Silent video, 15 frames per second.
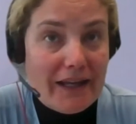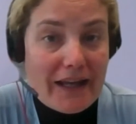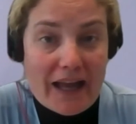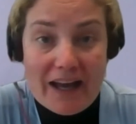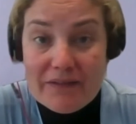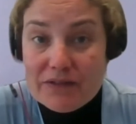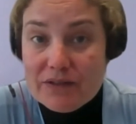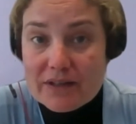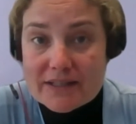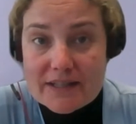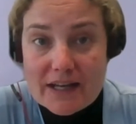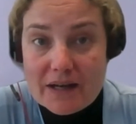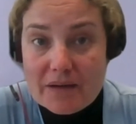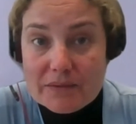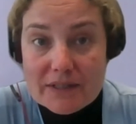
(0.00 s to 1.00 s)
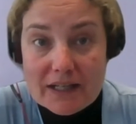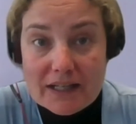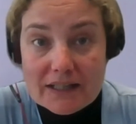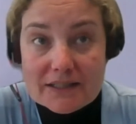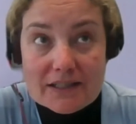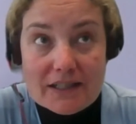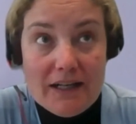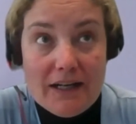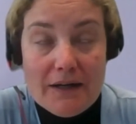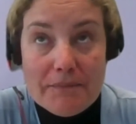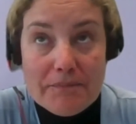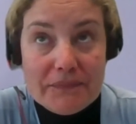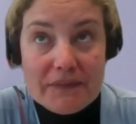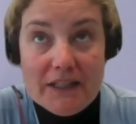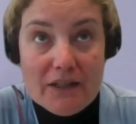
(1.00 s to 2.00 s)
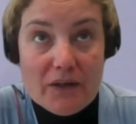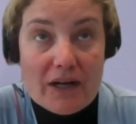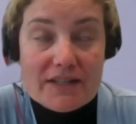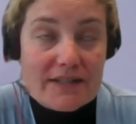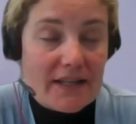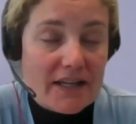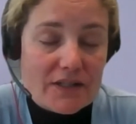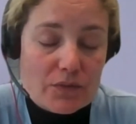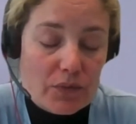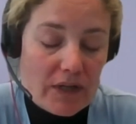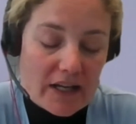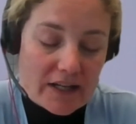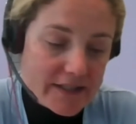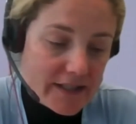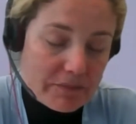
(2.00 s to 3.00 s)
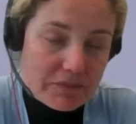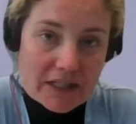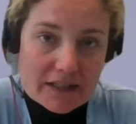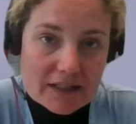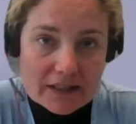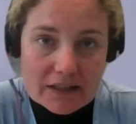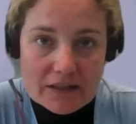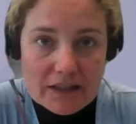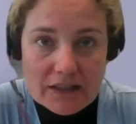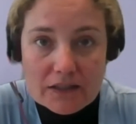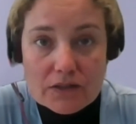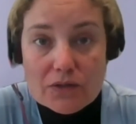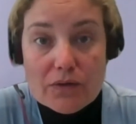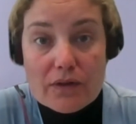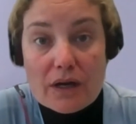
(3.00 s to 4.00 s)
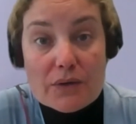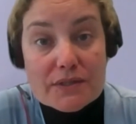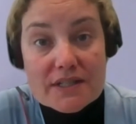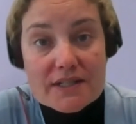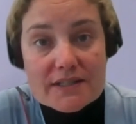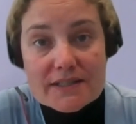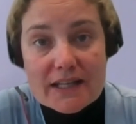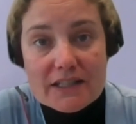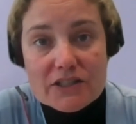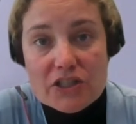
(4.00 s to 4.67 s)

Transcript: they have to accept that, as we accepted in 2000s,